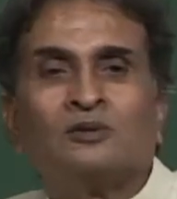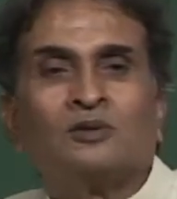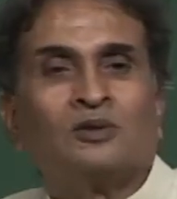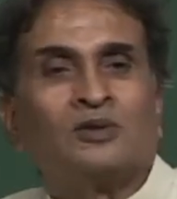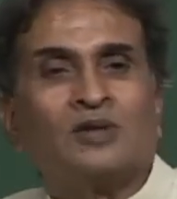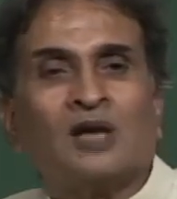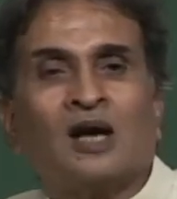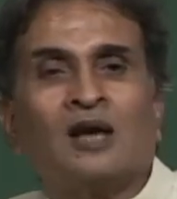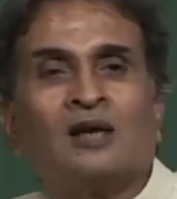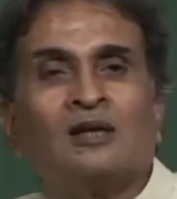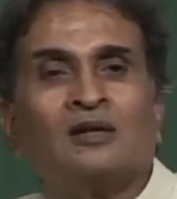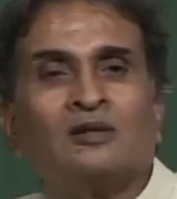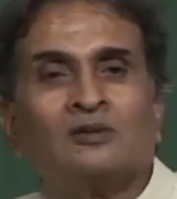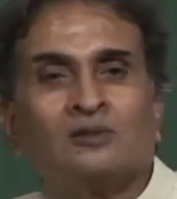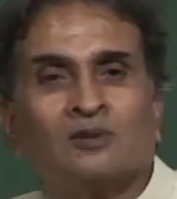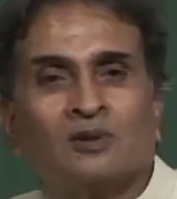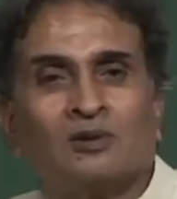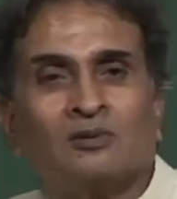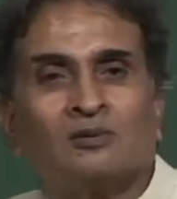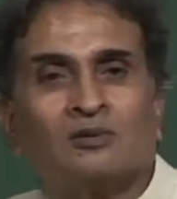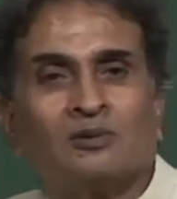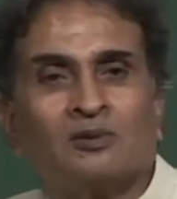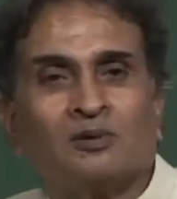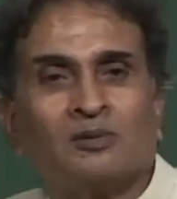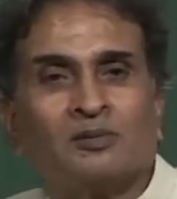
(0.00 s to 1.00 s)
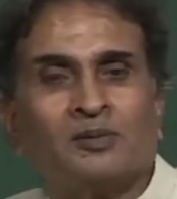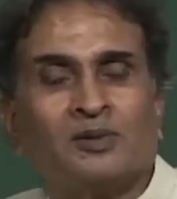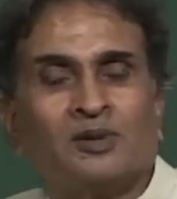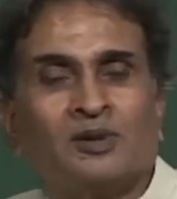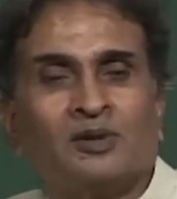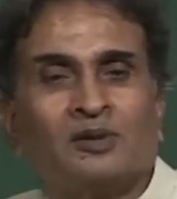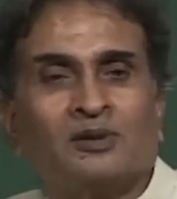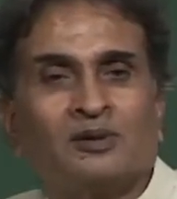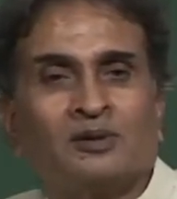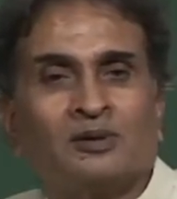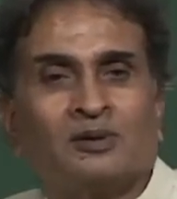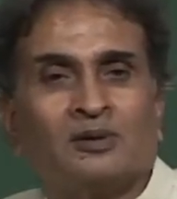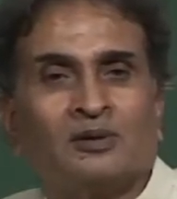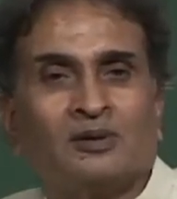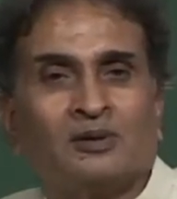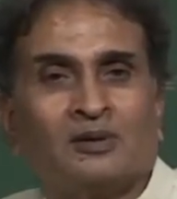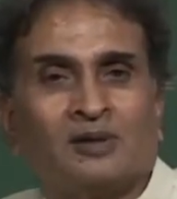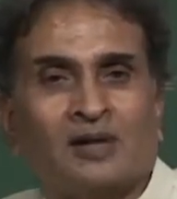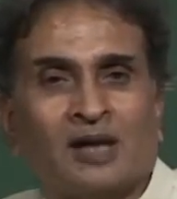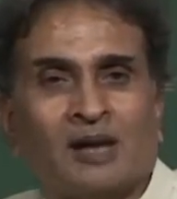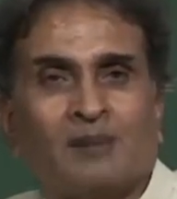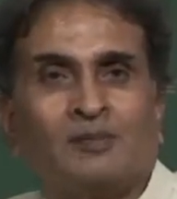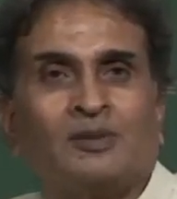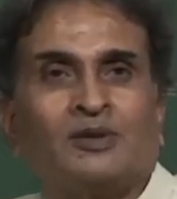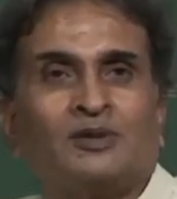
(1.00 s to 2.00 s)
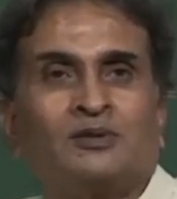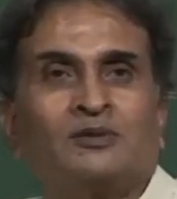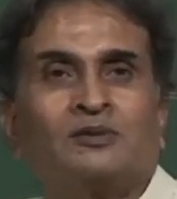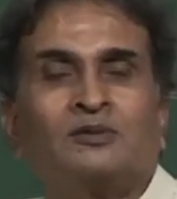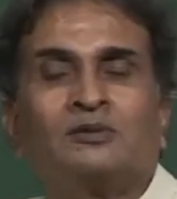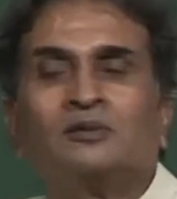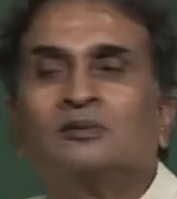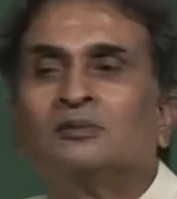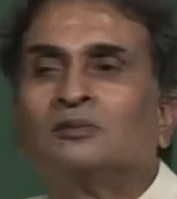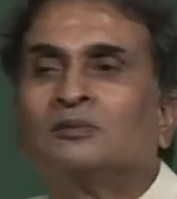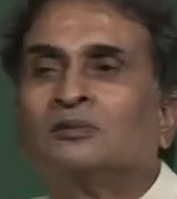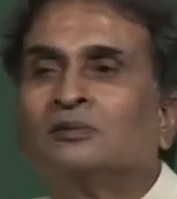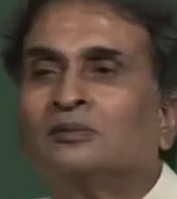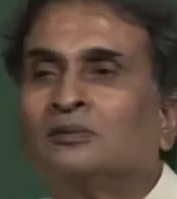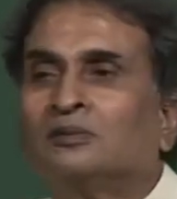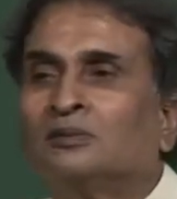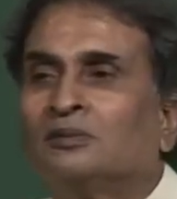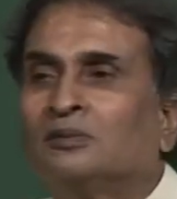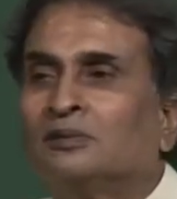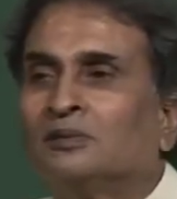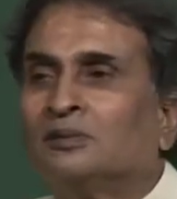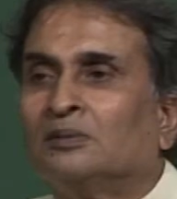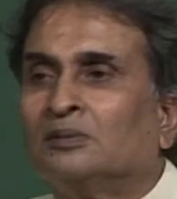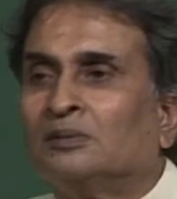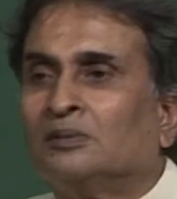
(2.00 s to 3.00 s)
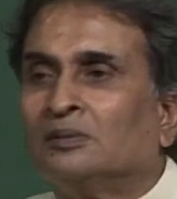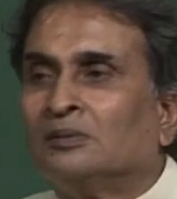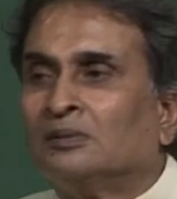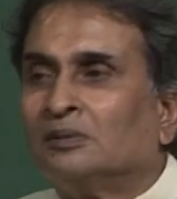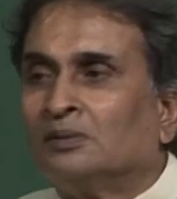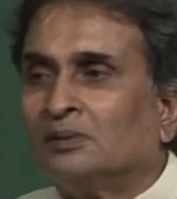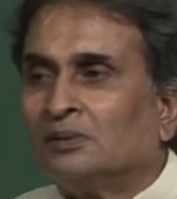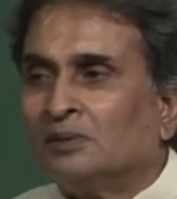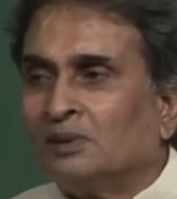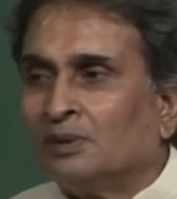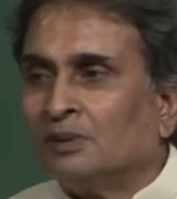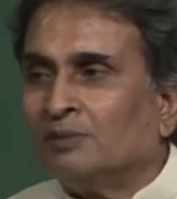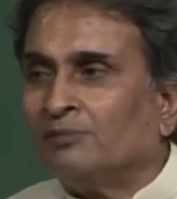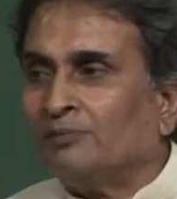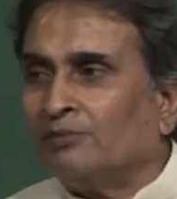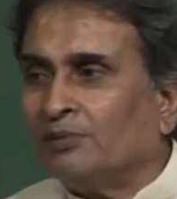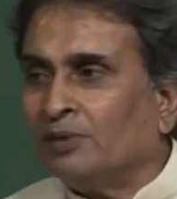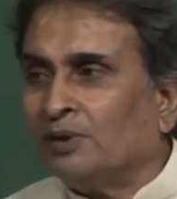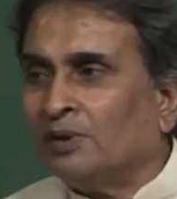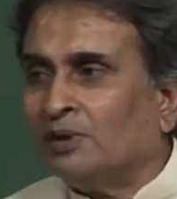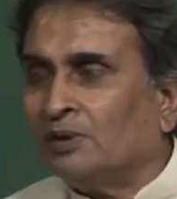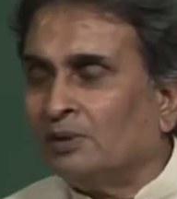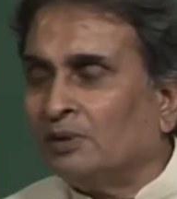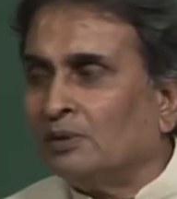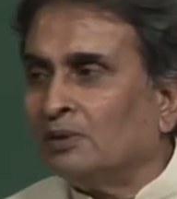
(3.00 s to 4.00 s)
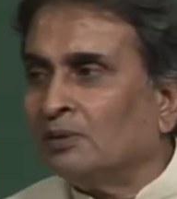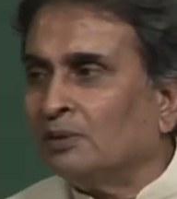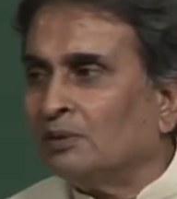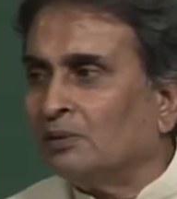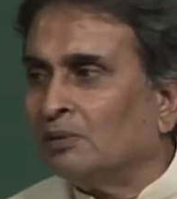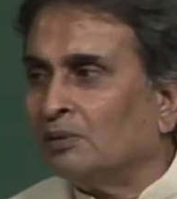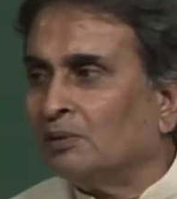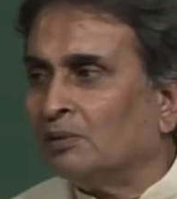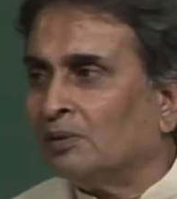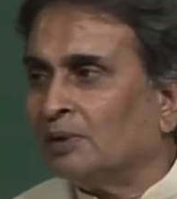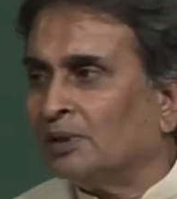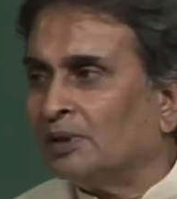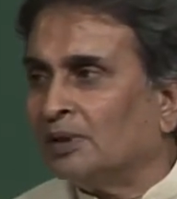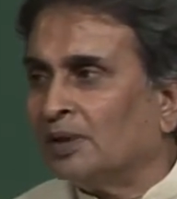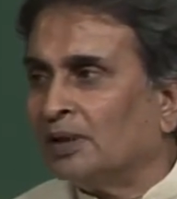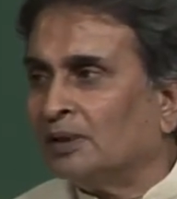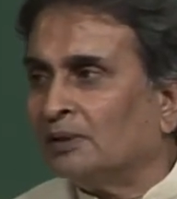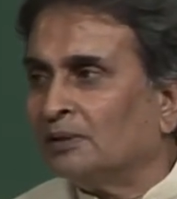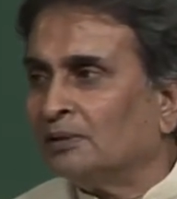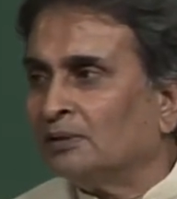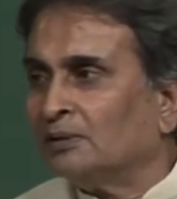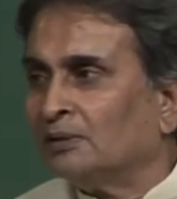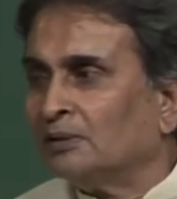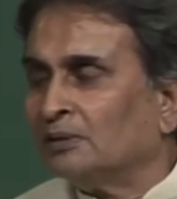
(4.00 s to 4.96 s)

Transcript: So, yarn is not going to be damaged if we look at that.